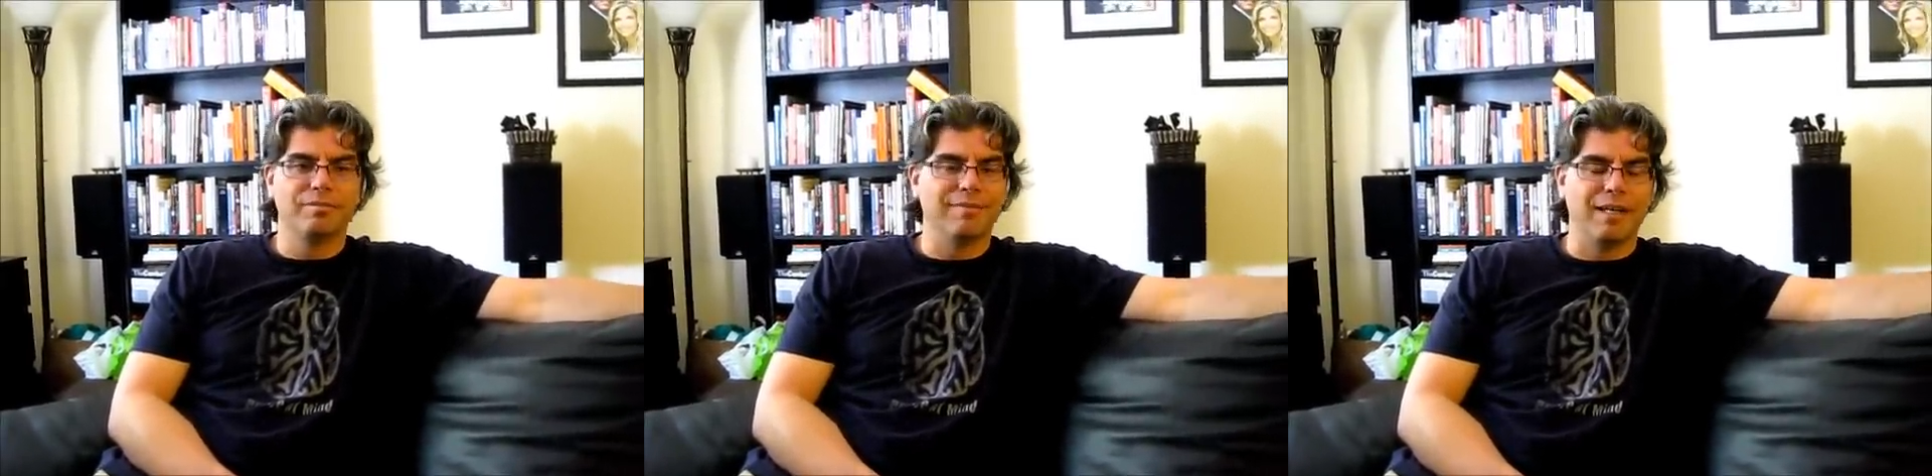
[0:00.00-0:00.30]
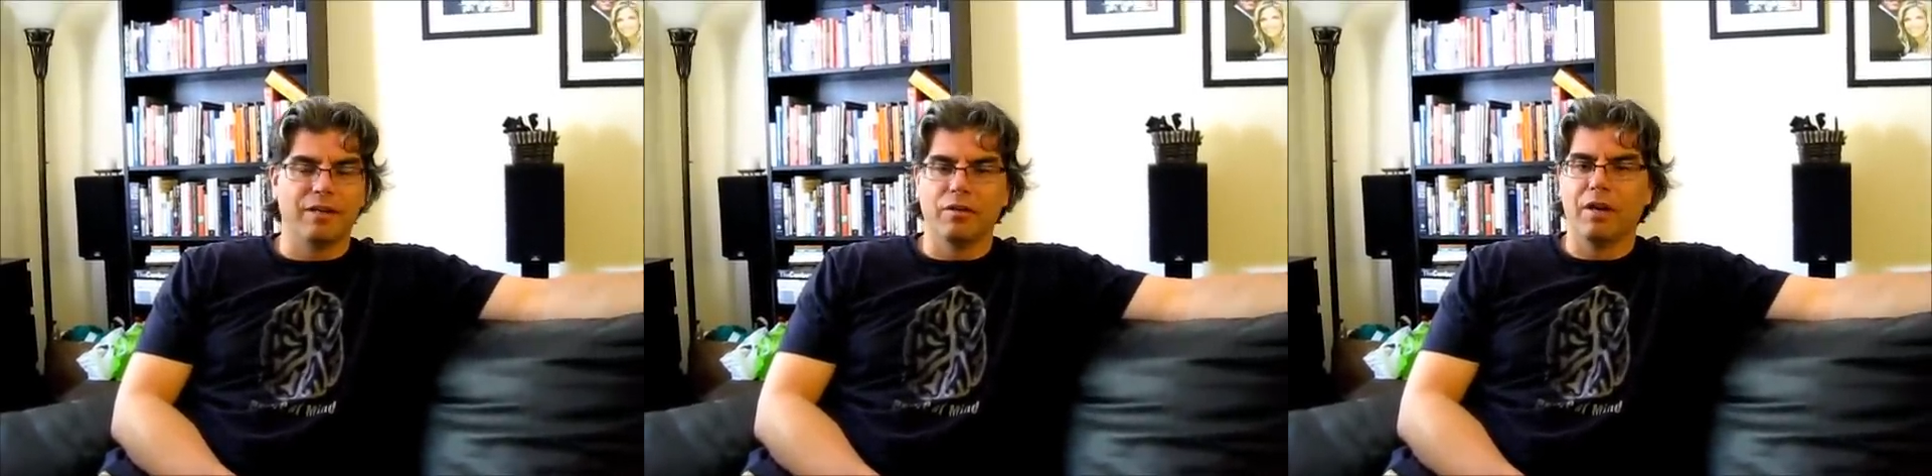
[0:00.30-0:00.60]
I
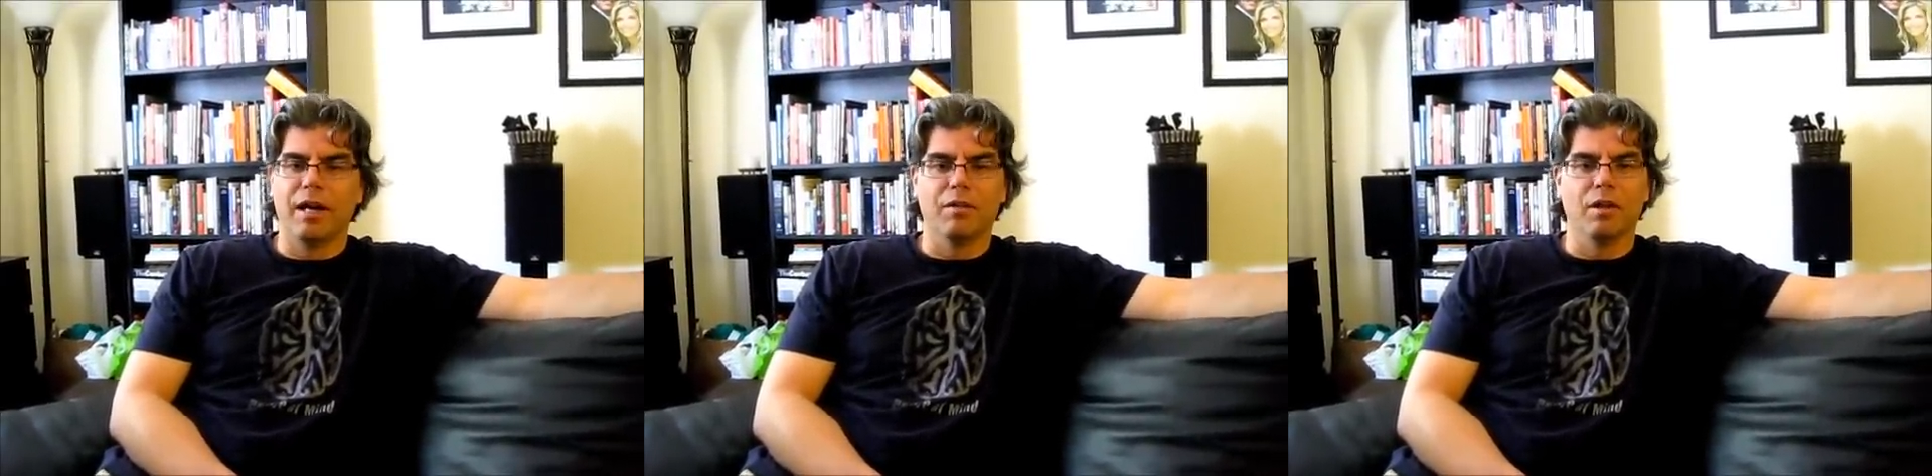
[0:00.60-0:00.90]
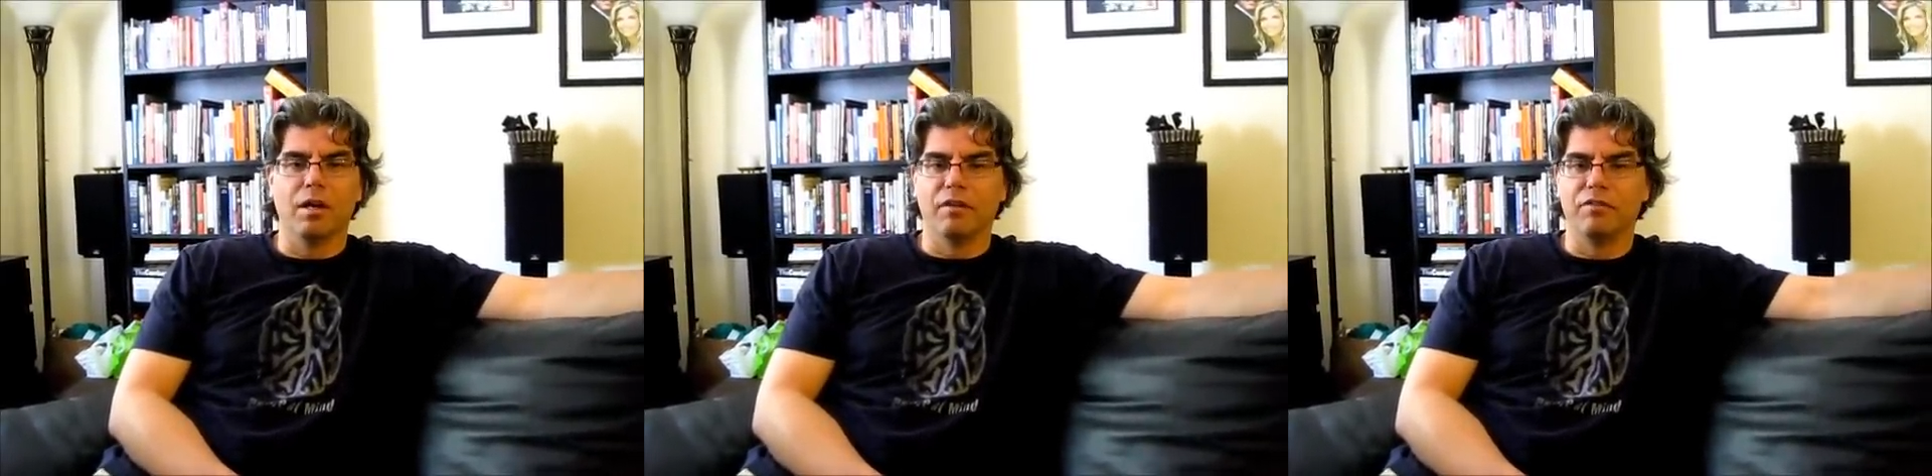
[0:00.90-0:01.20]
don't know how
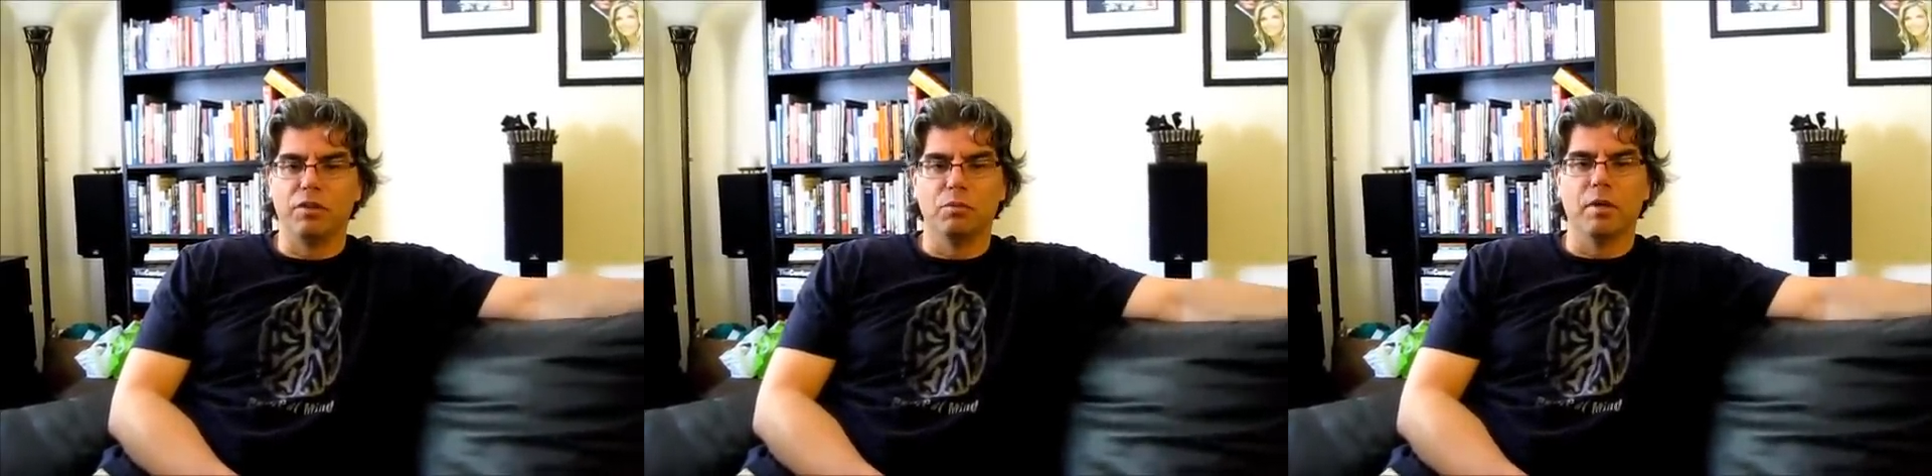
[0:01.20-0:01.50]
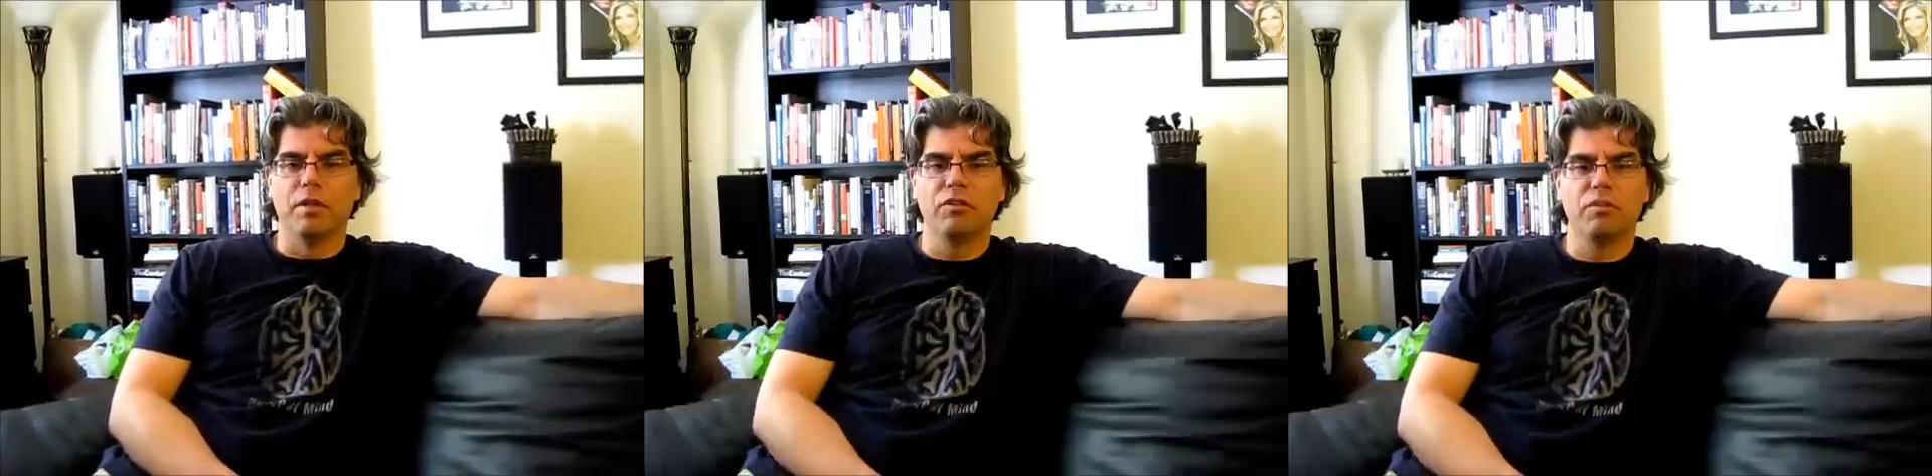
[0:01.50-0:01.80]
long, few
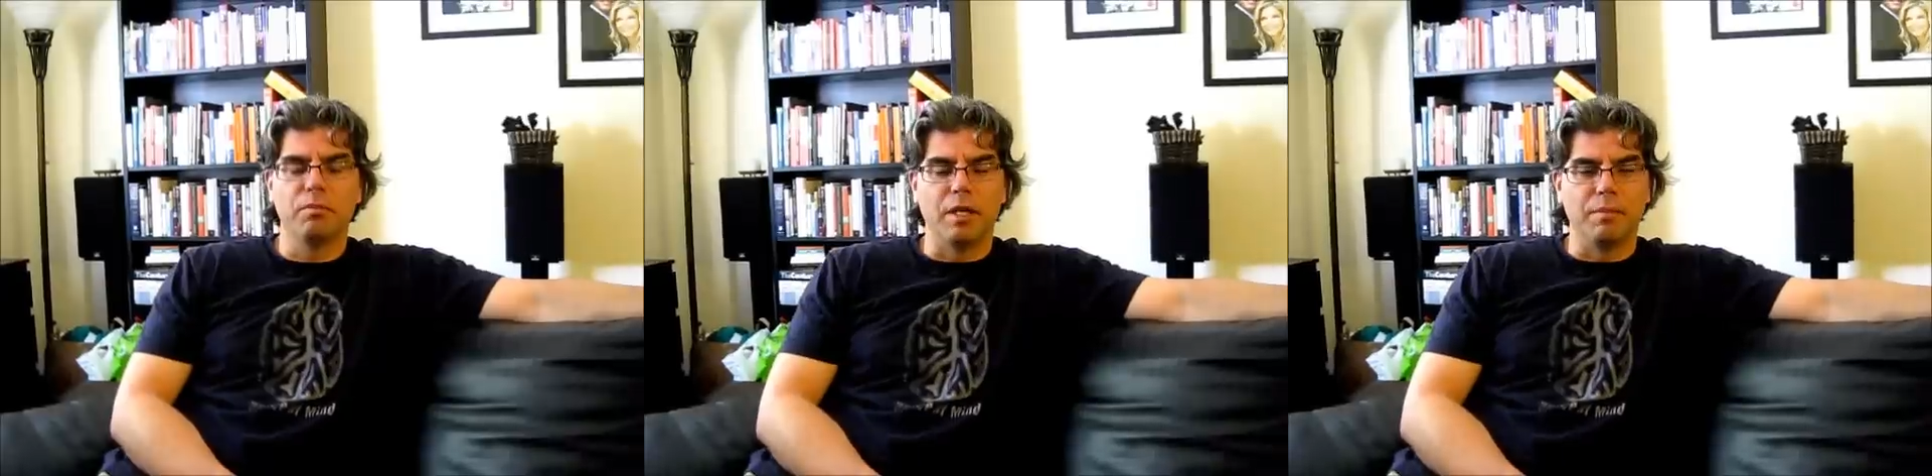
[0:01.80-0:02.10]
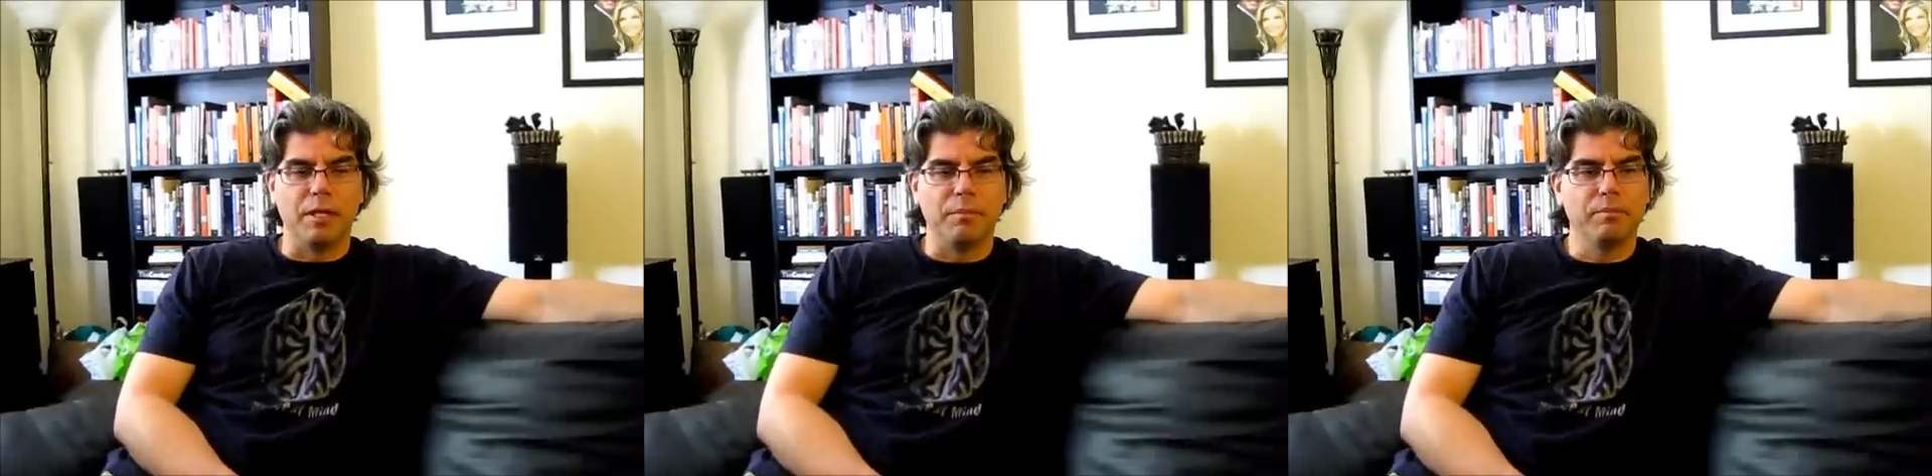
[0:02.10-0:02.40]
months maybe.